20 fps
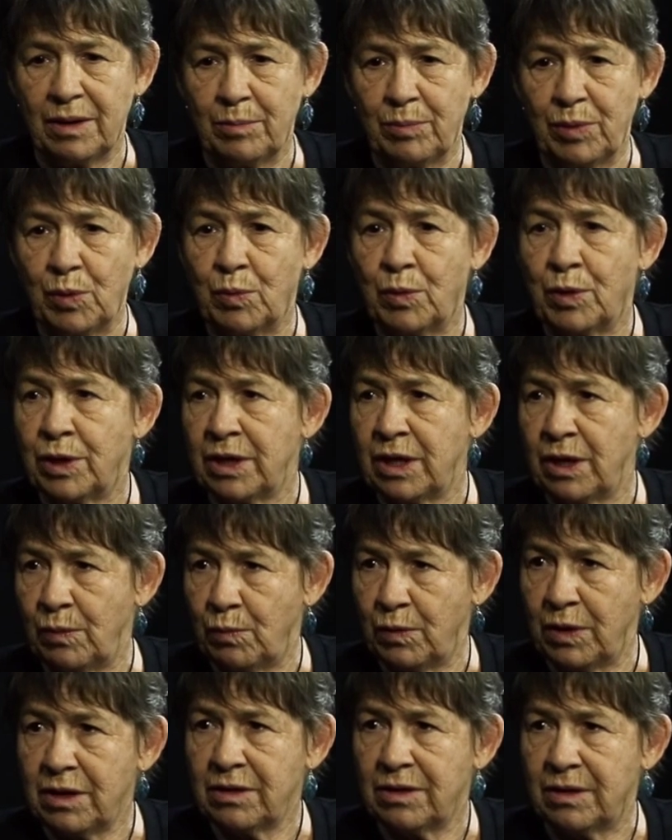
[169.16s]
be
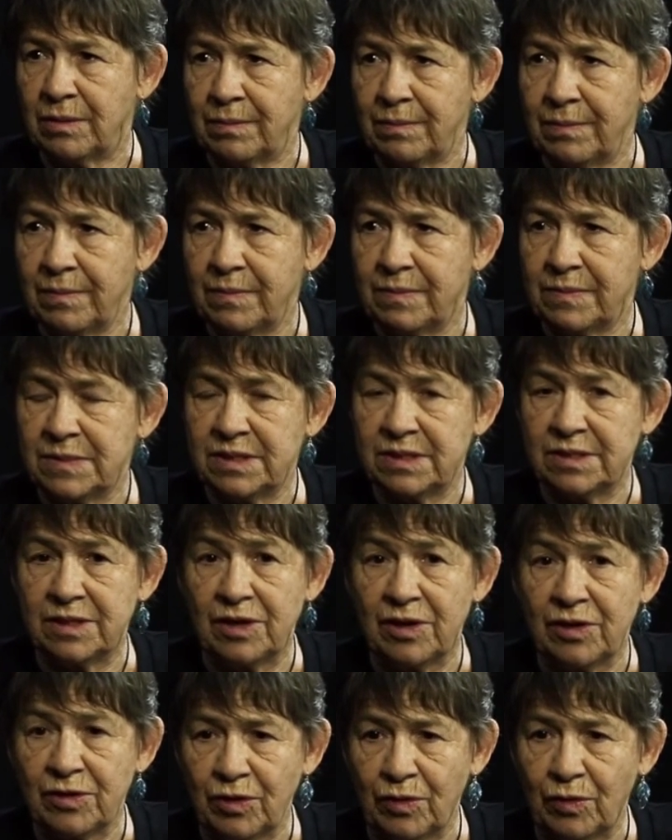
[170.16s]
working with them,
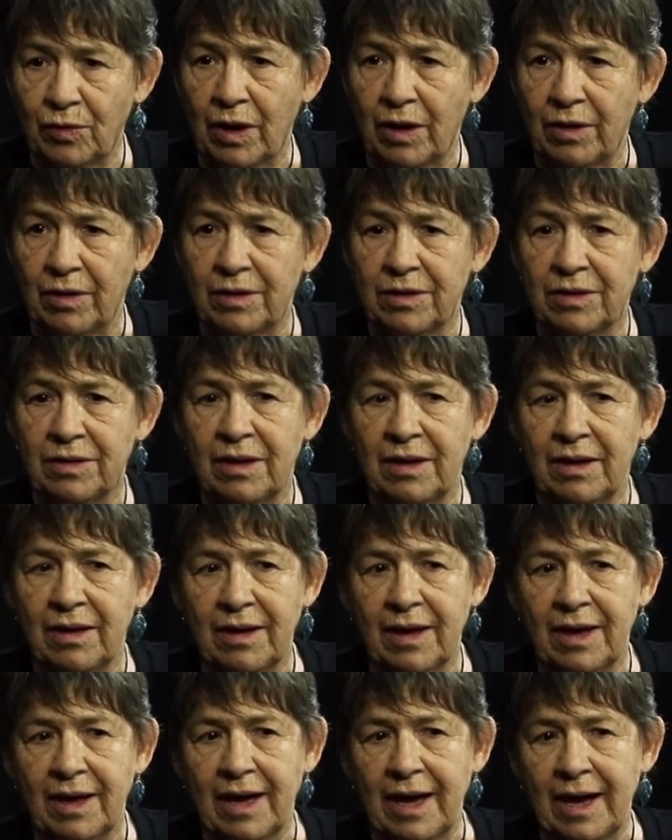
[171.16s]
see mm-hmm. the
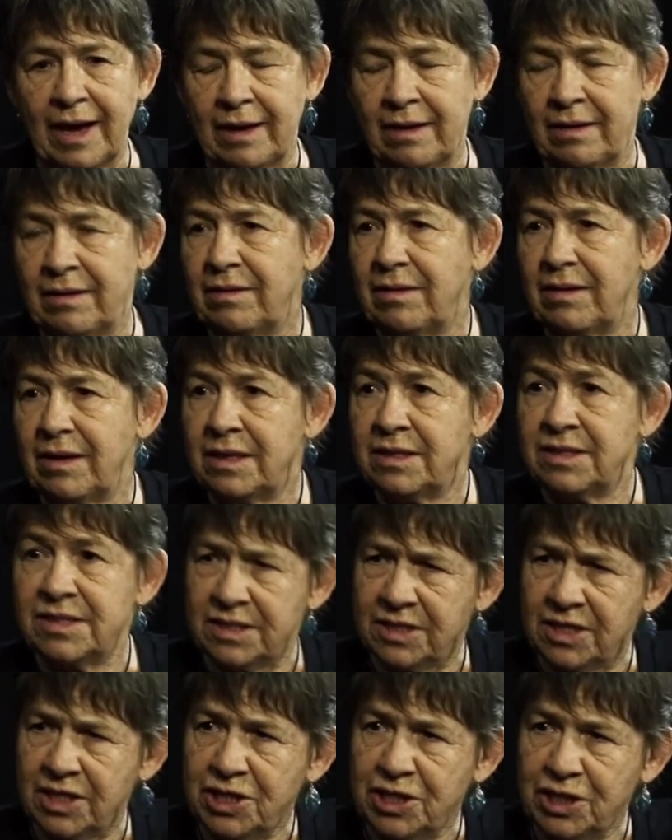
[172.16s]
growth, and
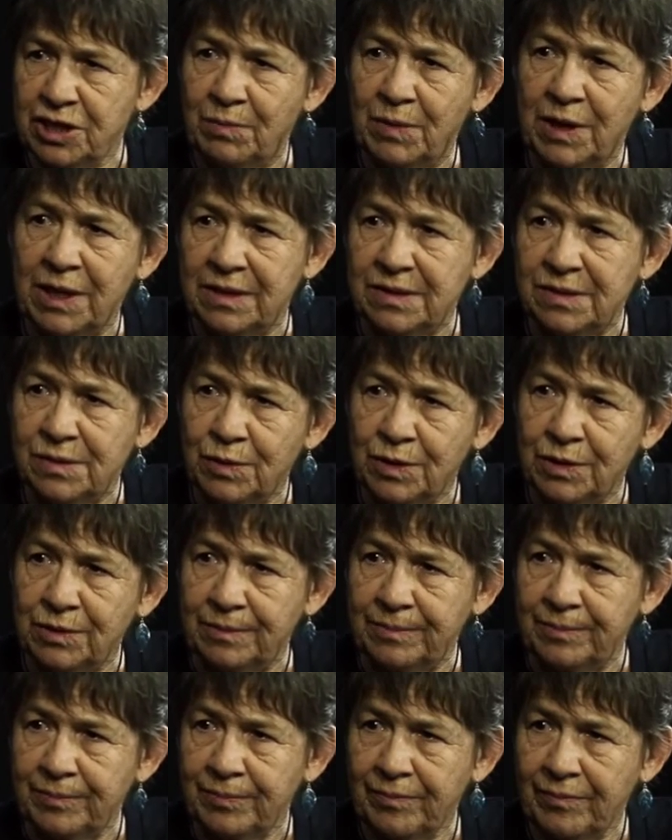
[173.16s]
it's teaching me as
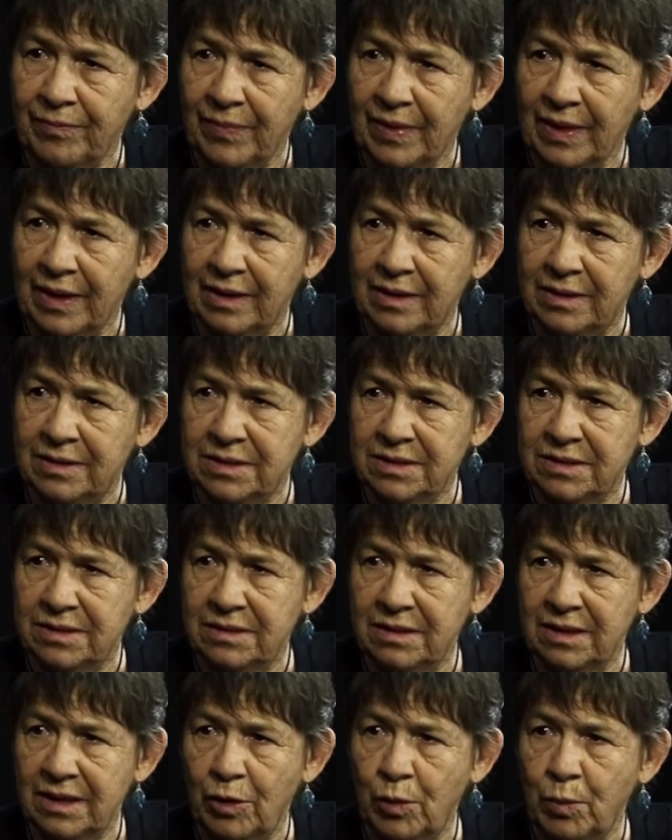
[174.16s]
well.
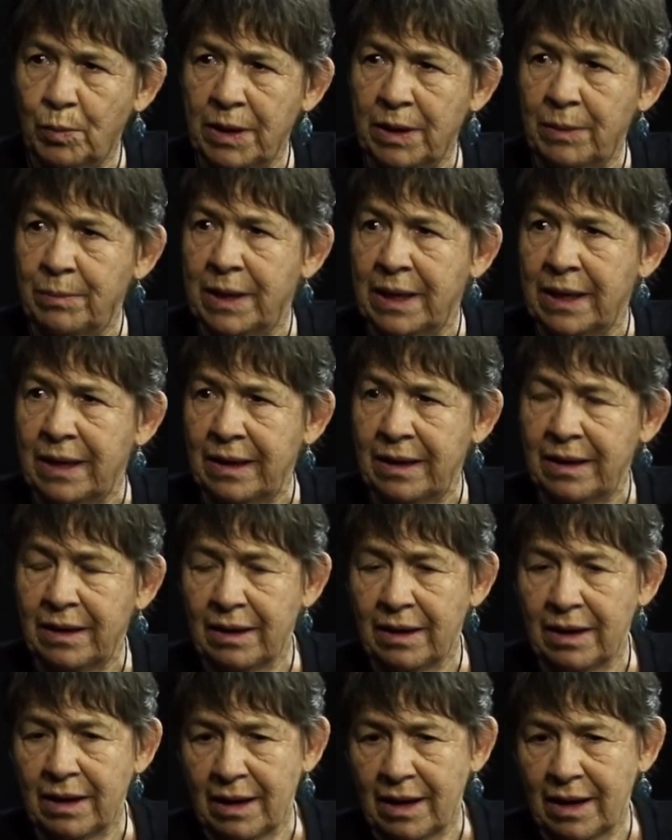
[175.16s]
It's helping me
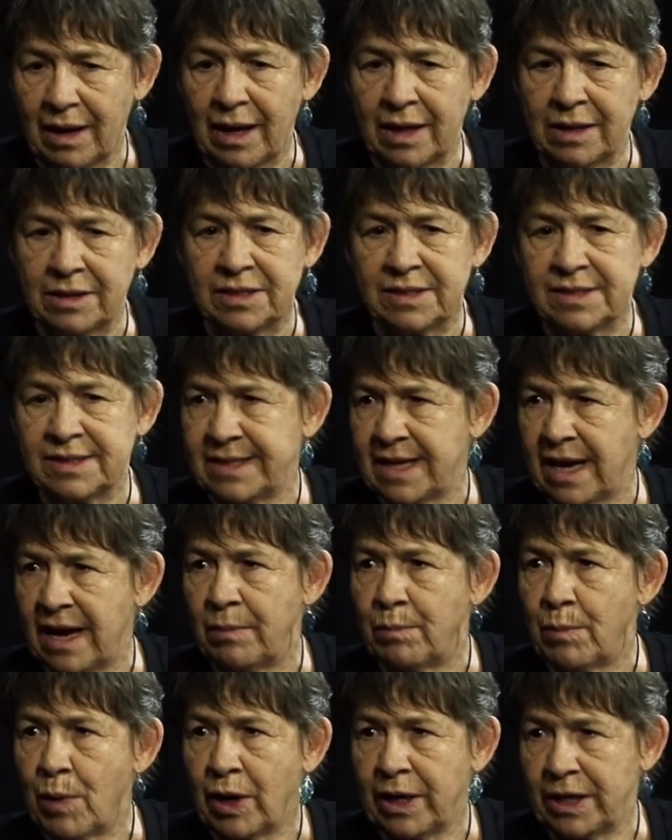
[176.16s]

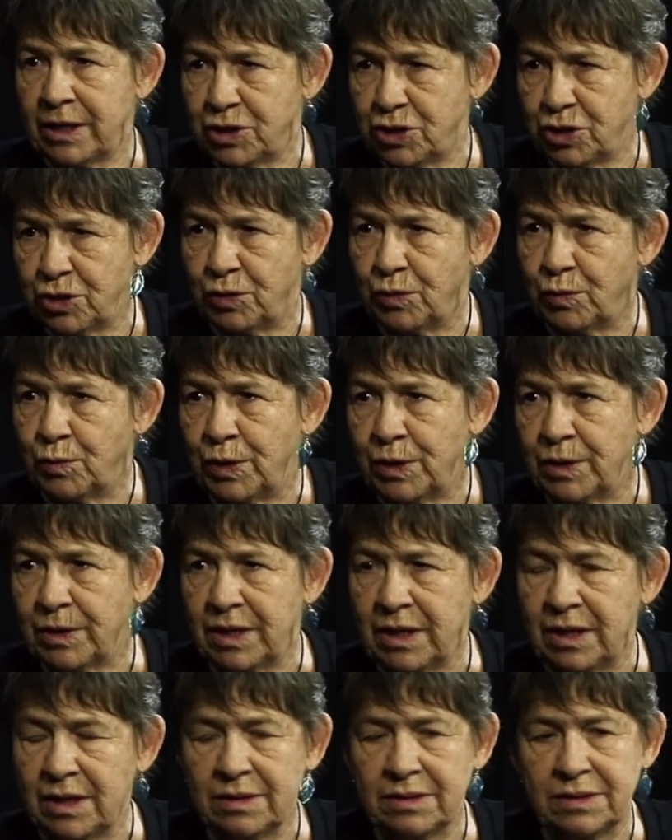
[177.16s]
understand my internal
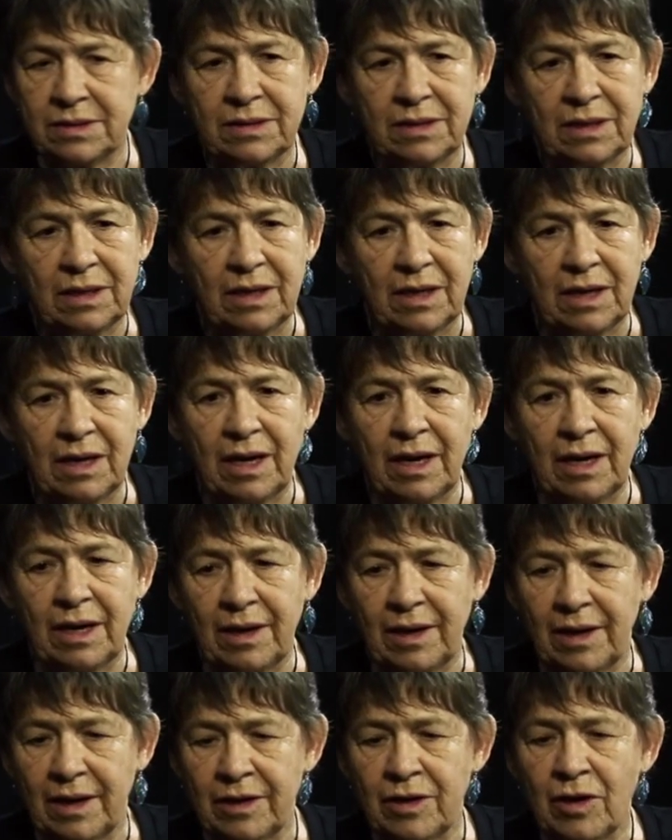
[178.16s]
workings.
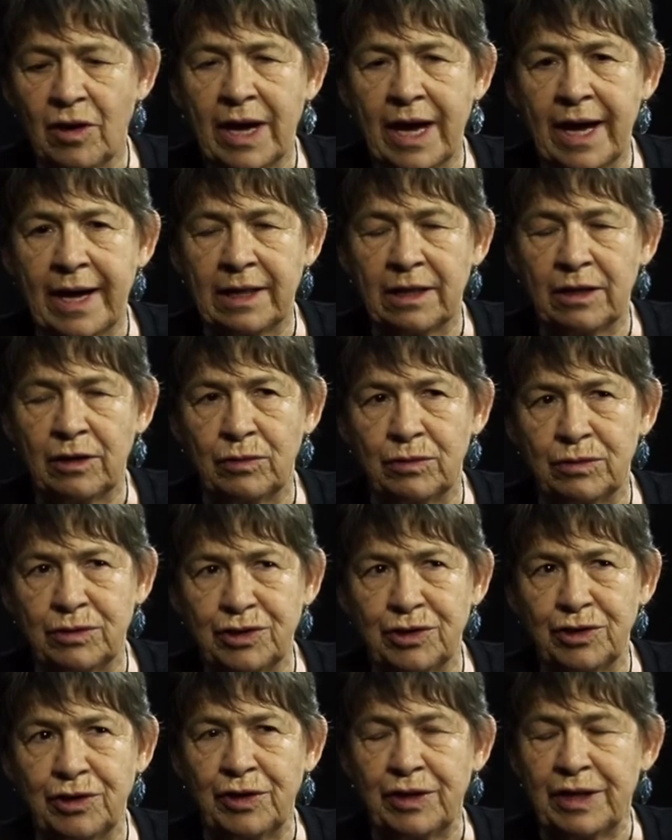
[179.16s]
Mm-hmm. And I had a little
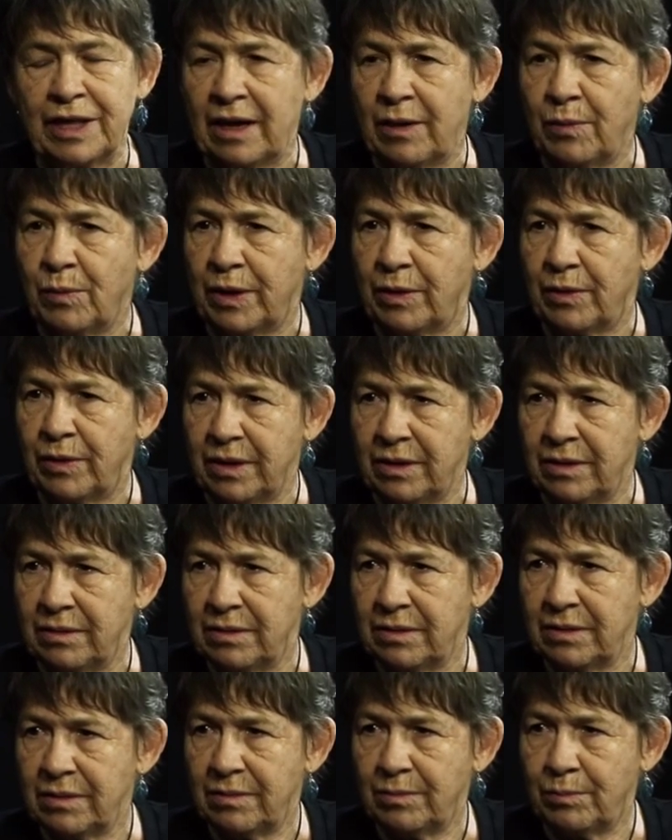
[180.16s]
turn there where it
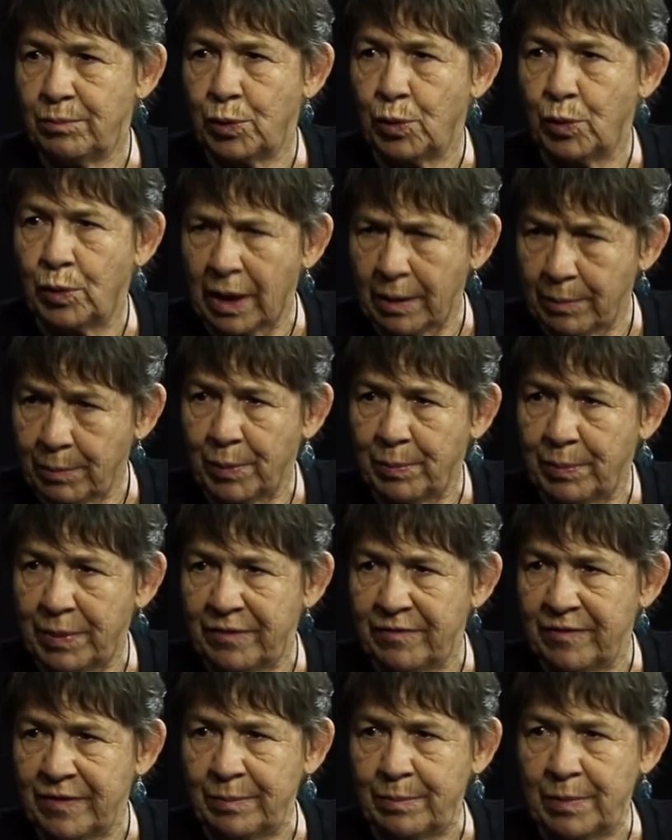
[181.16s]
brought up a
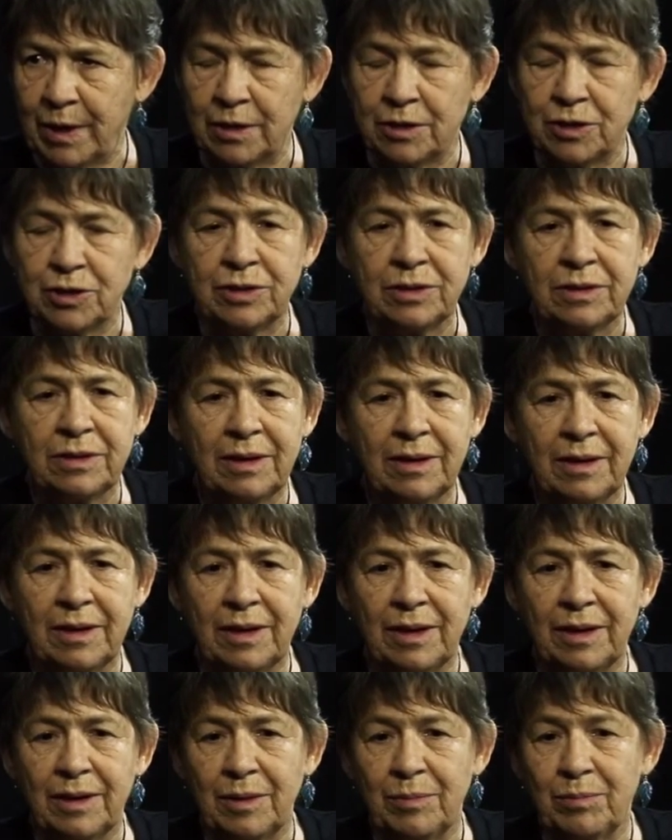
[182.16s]
bit of emotion.
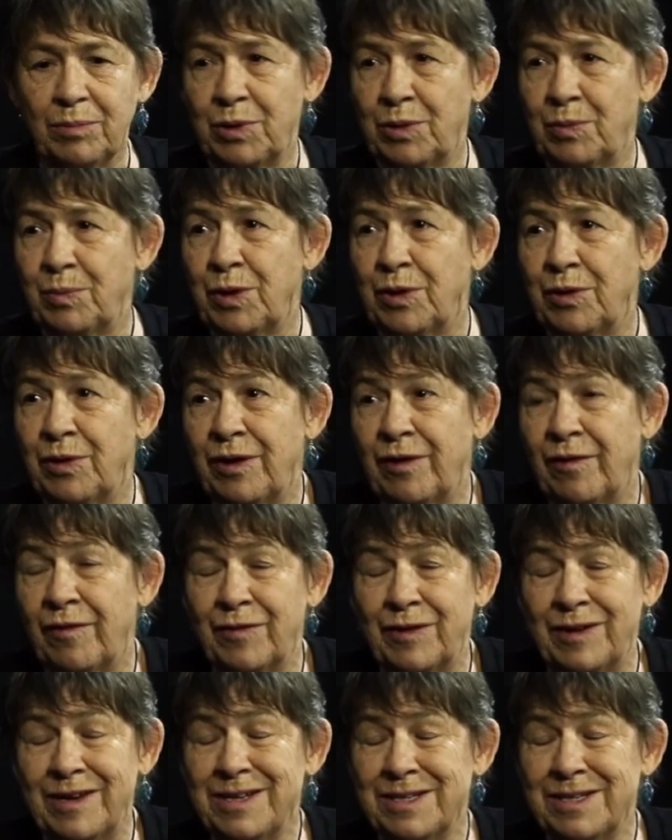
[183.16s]
But the beauty of it